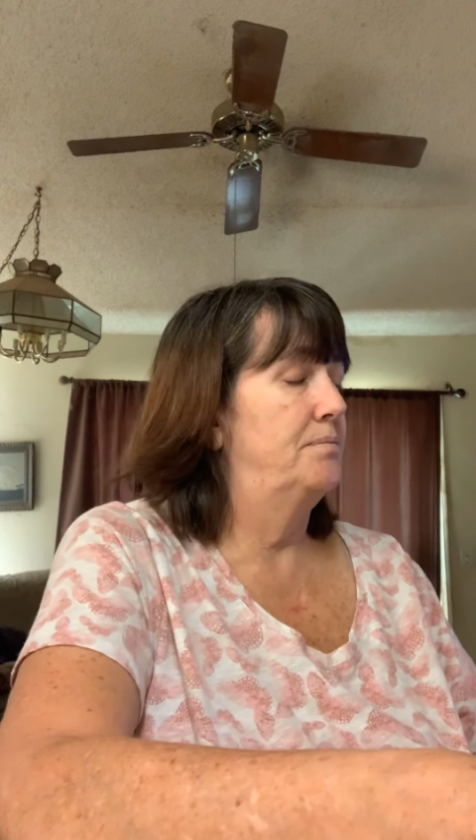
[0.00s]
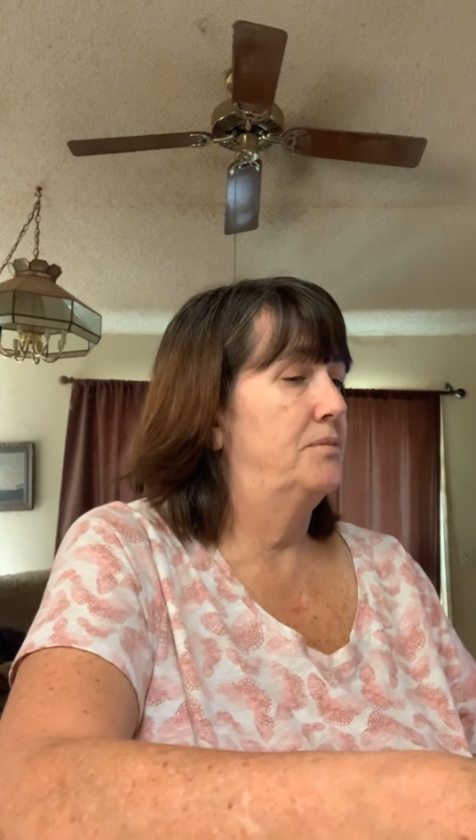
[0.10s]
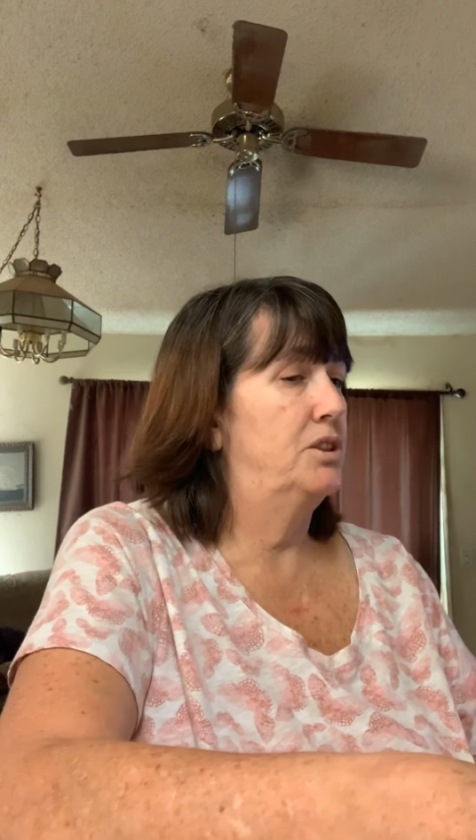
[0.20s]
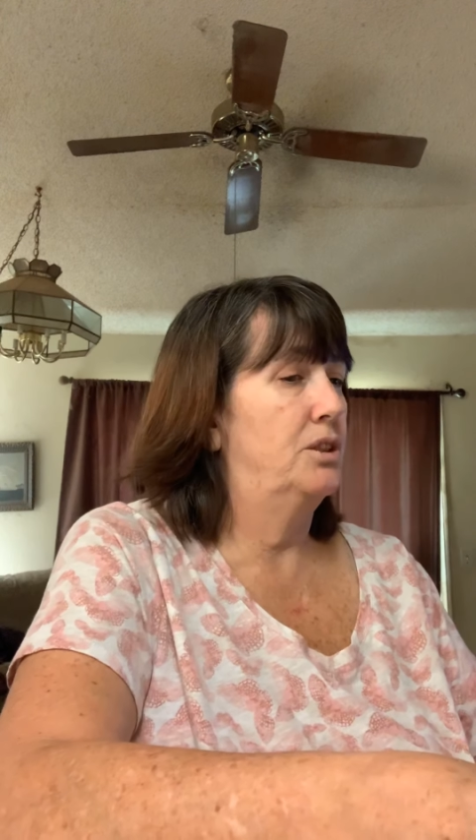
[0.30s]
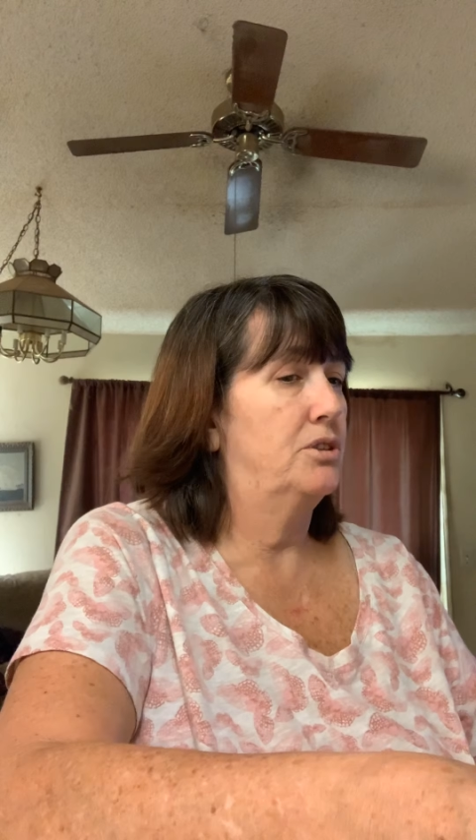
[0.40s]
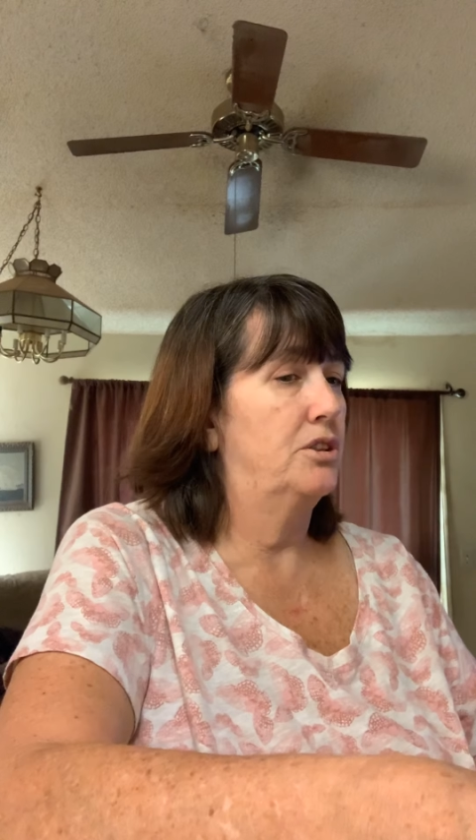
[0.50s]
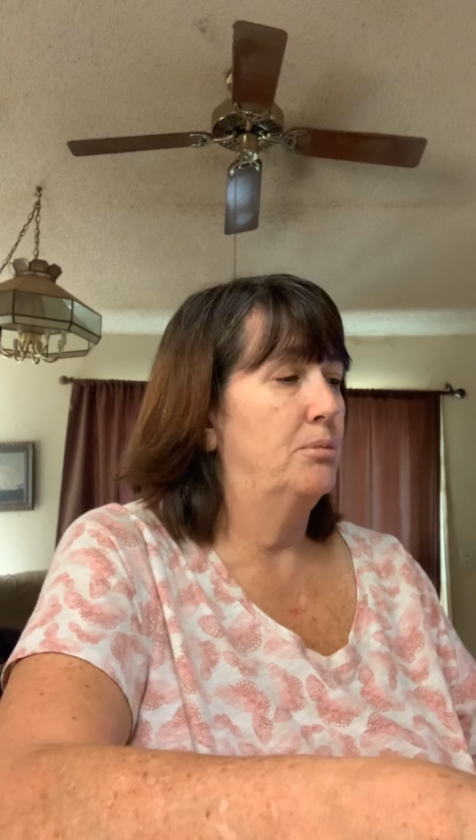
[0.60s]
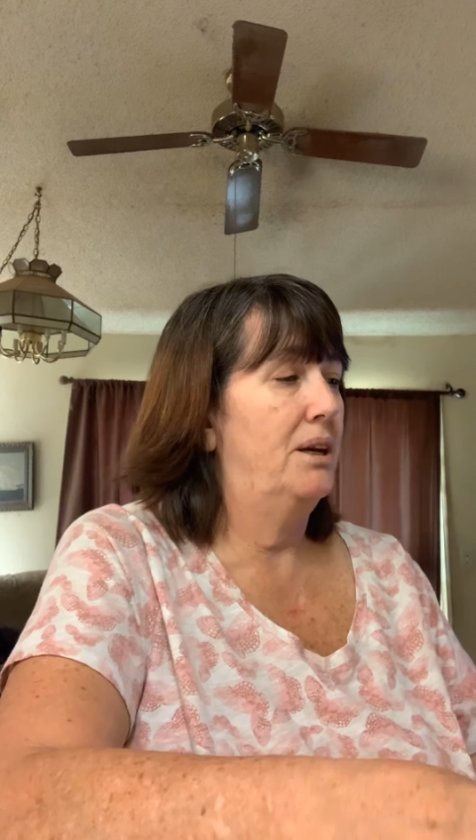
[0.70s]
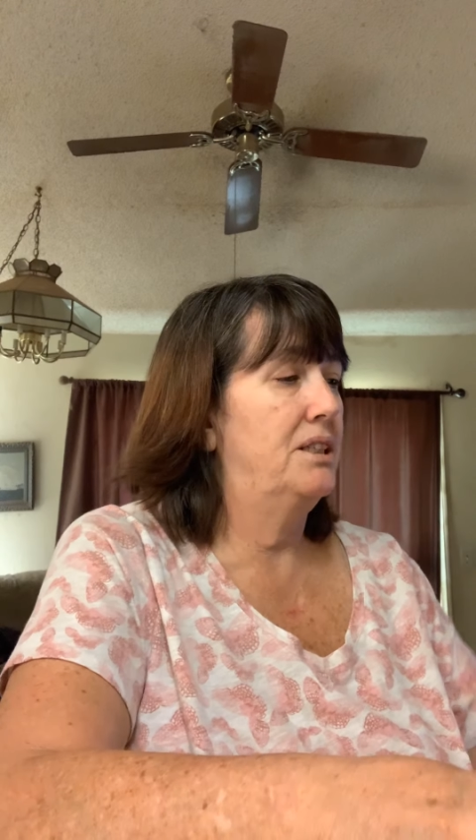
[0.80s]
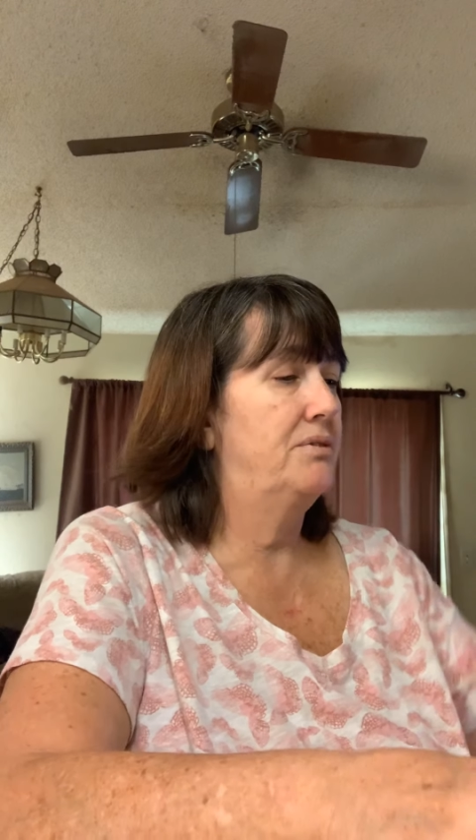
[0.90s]
So turn to
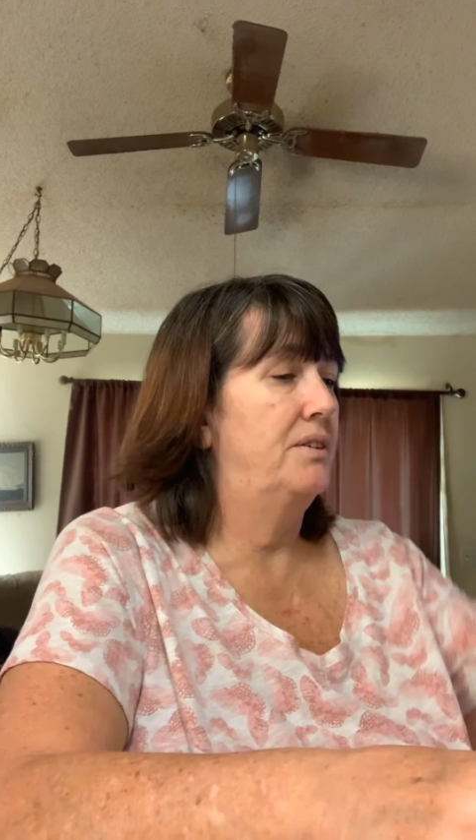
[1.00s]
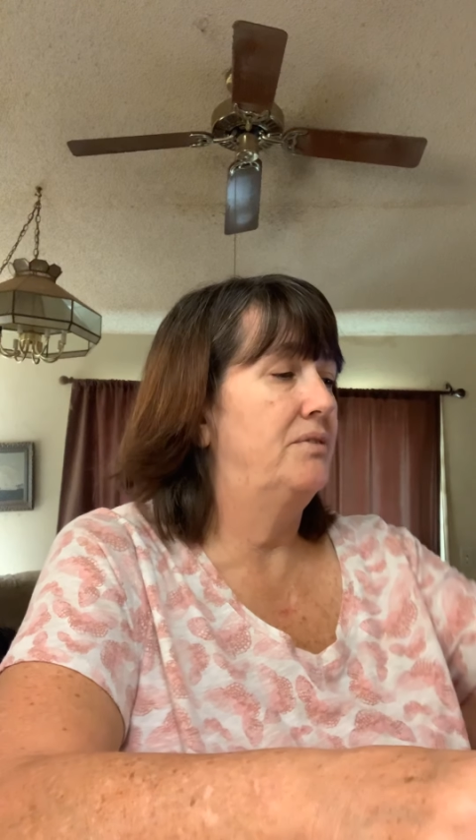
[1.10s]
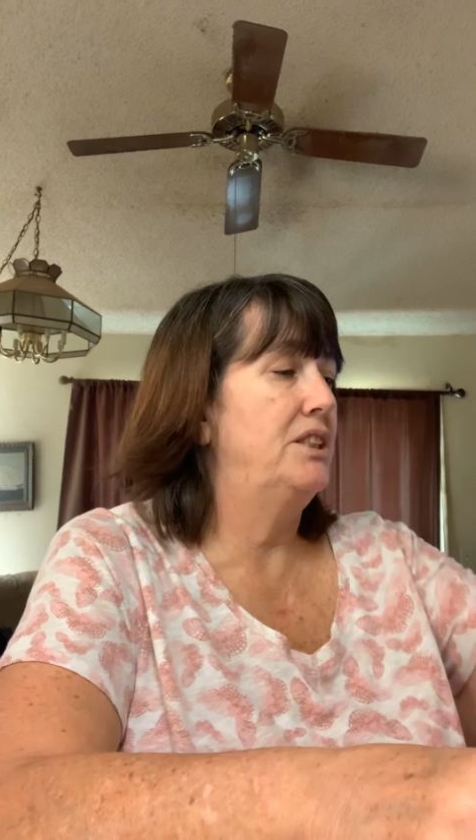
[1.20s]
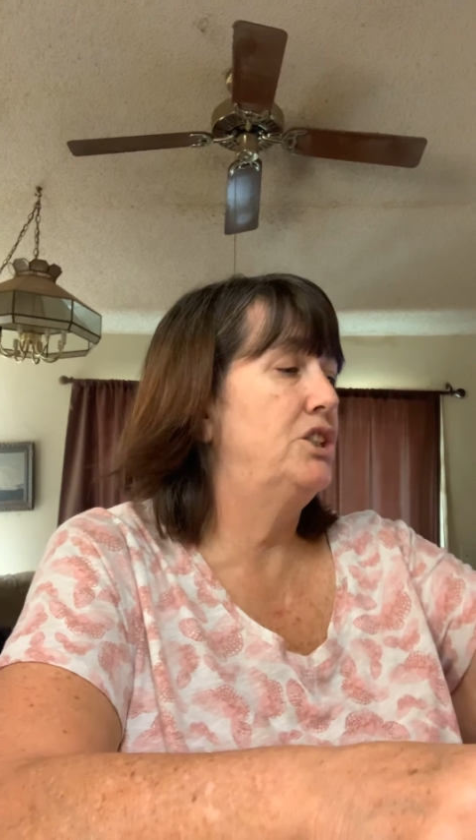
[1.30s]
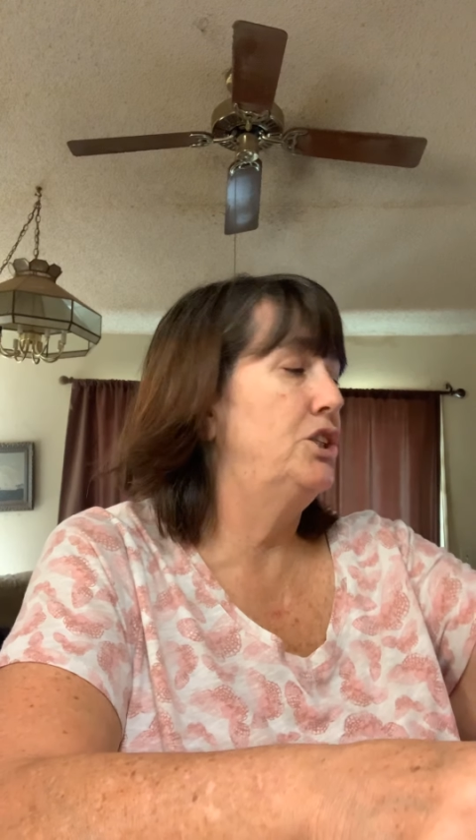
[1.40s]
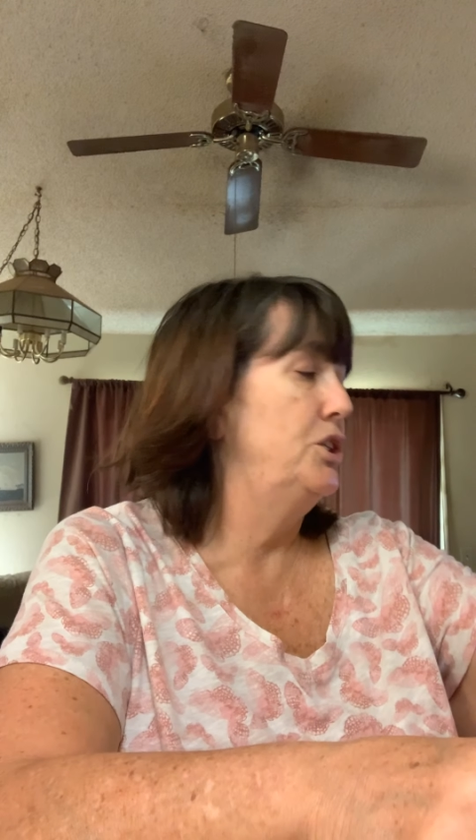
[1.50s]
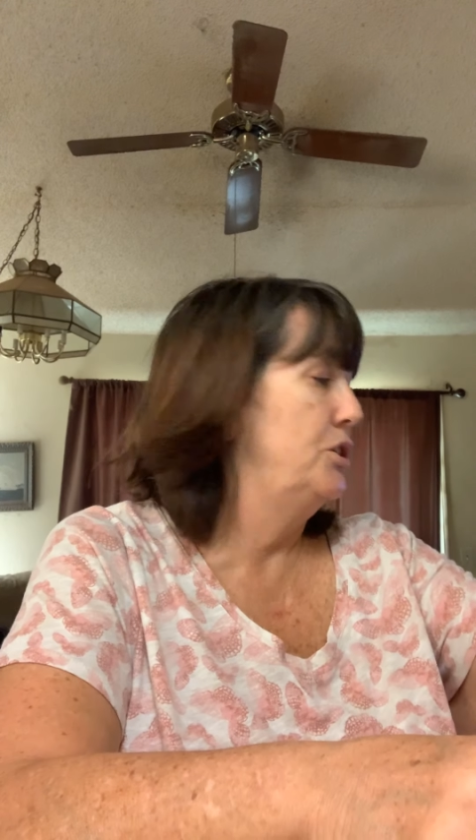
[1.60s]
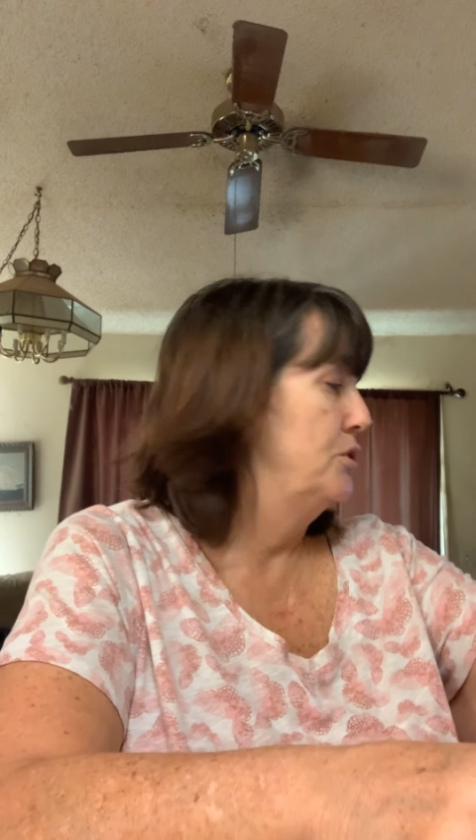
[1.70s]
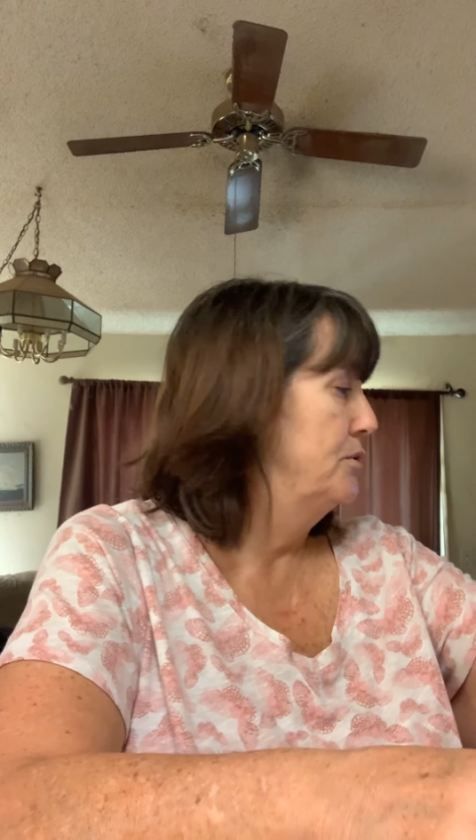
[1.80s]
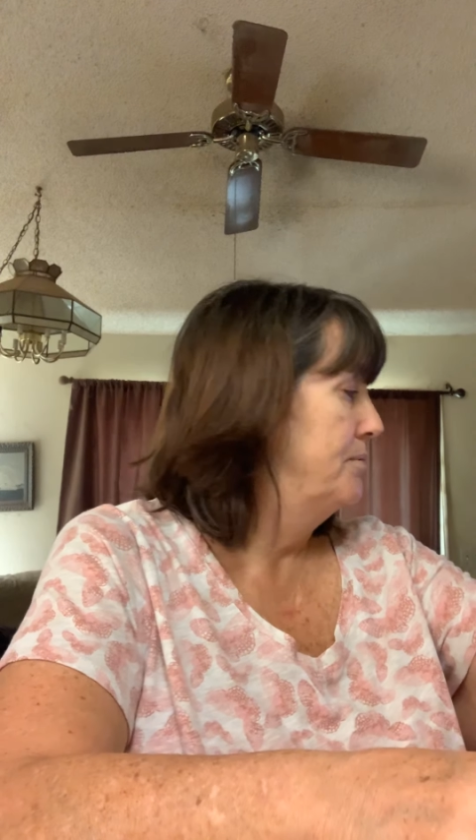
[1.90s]
page
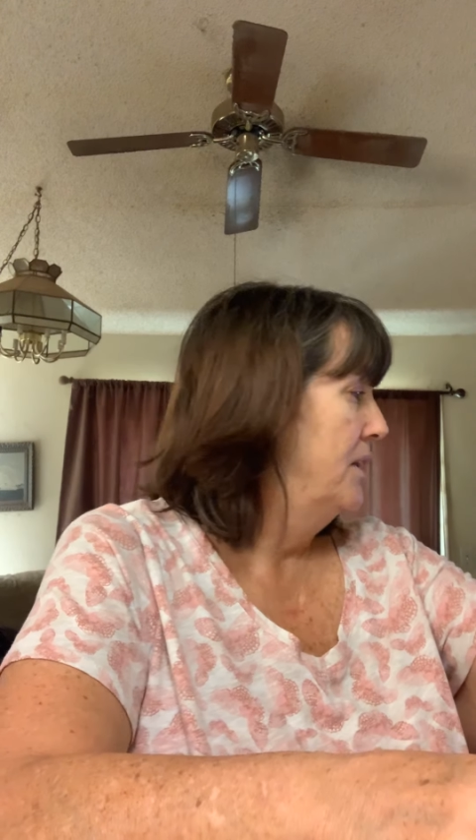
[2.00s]
52.